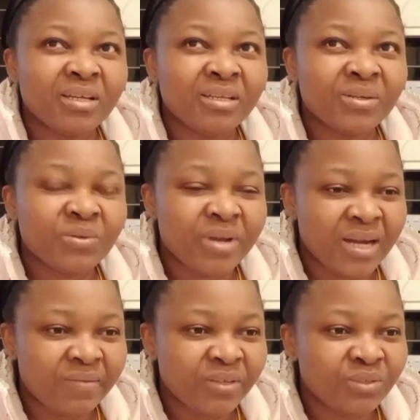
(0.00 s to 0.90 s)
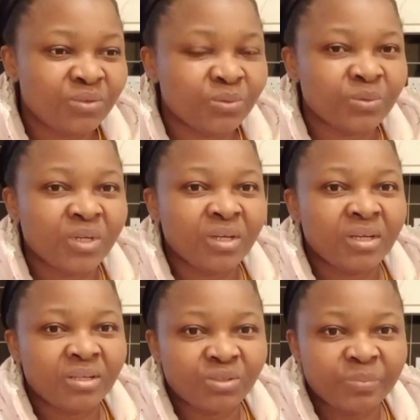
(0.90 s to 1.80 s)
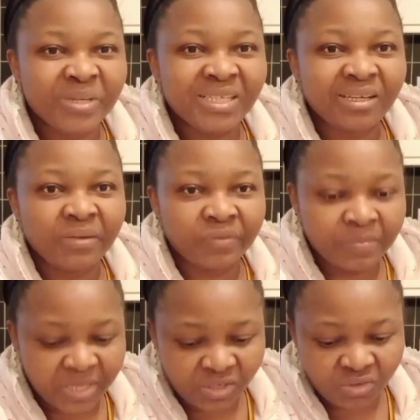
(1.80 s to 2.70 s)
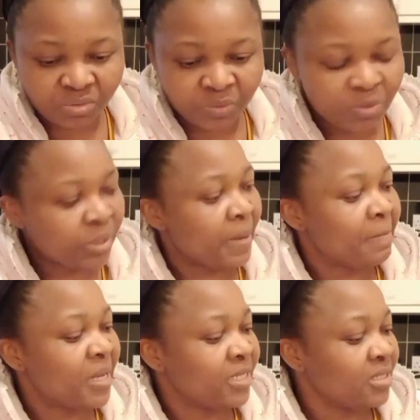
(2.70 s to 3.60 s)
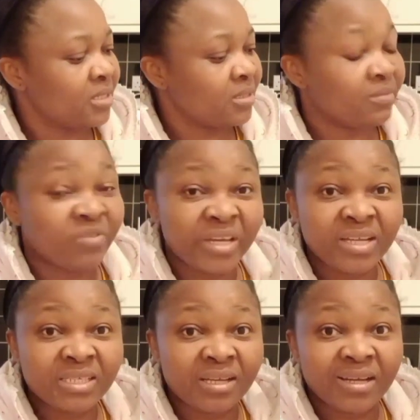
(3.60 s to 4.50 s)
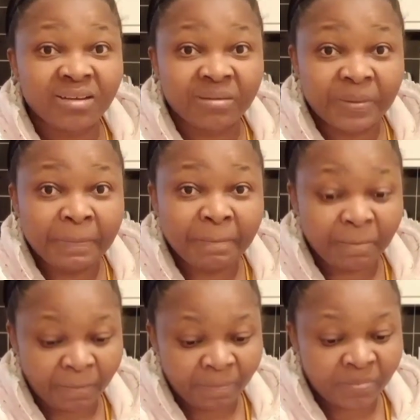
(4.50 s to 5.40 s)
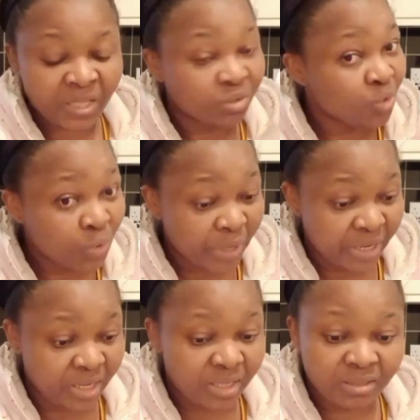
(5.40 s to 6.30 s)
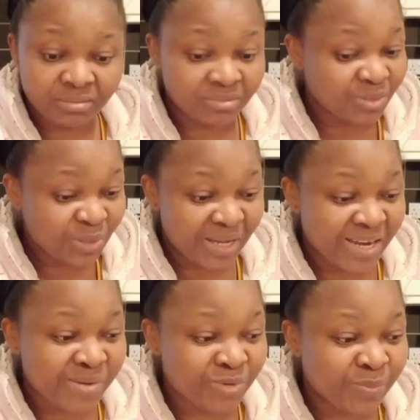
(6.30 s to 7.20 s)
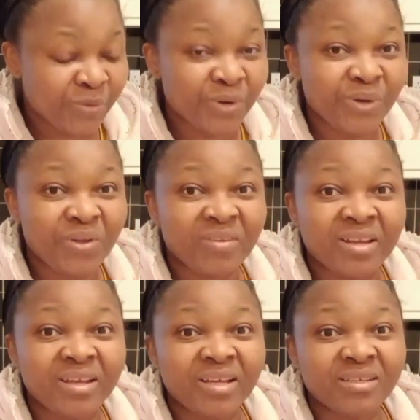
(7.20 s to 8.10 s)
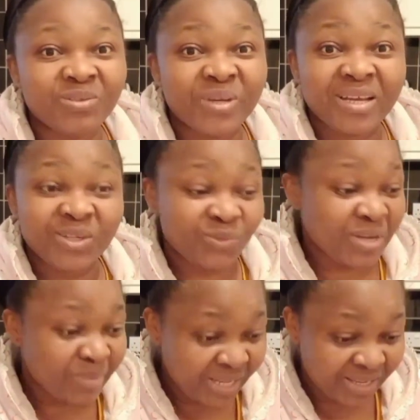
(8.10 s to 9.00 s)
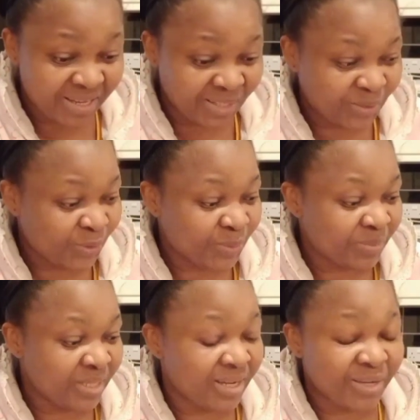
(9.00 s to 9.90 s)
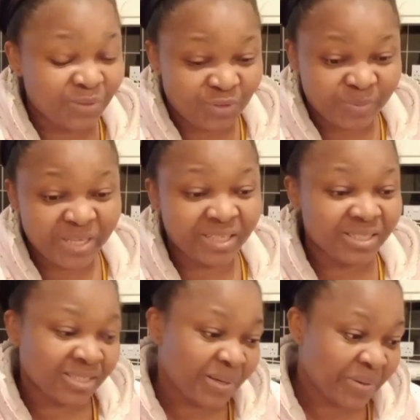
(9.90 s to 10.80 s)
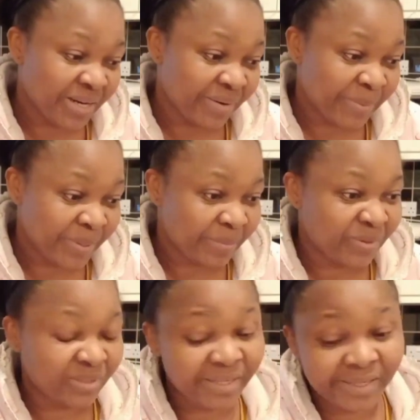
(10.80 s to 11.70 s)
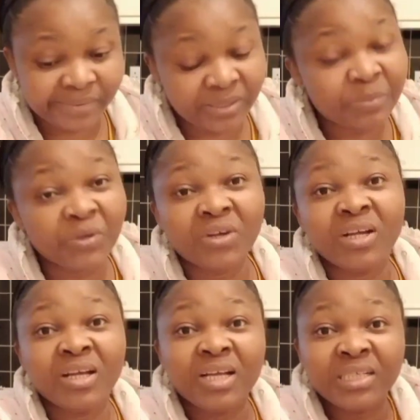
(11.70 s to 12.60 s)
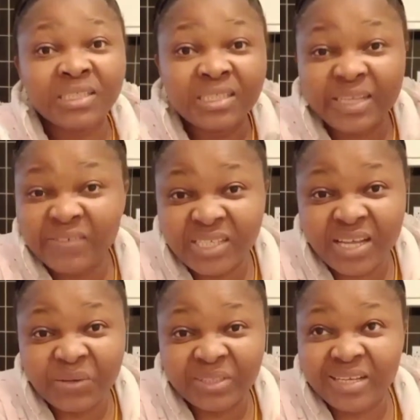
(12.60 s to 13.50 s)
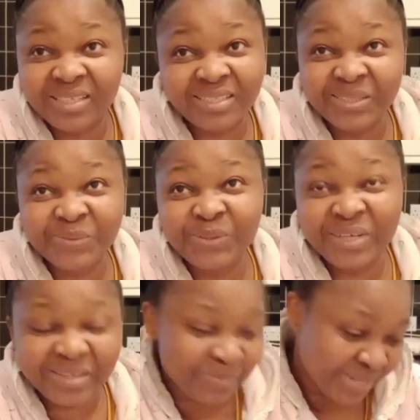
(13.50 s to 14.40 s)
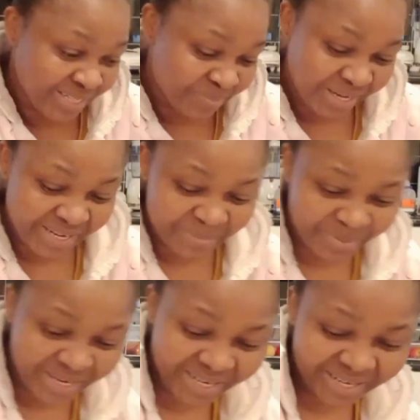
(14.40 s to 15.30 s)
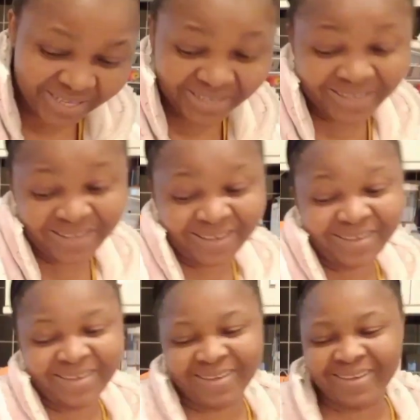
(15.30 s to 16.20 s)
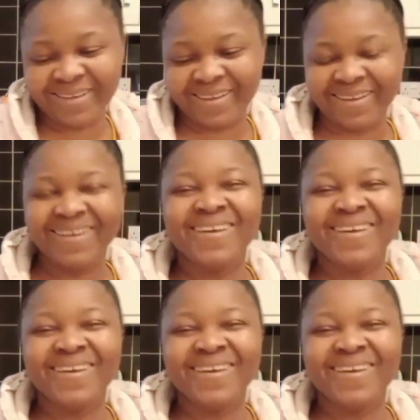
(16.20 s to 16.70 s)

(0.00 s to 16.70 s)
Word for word: They could have it too. So basically from Tesco, you can buy this vegan salad cream. No egg, no animal products in it. You can as well make it at home. Yeah, I used to make it in Saudi Arabia, but then almost since I've seen an alternative already made, make a buy now.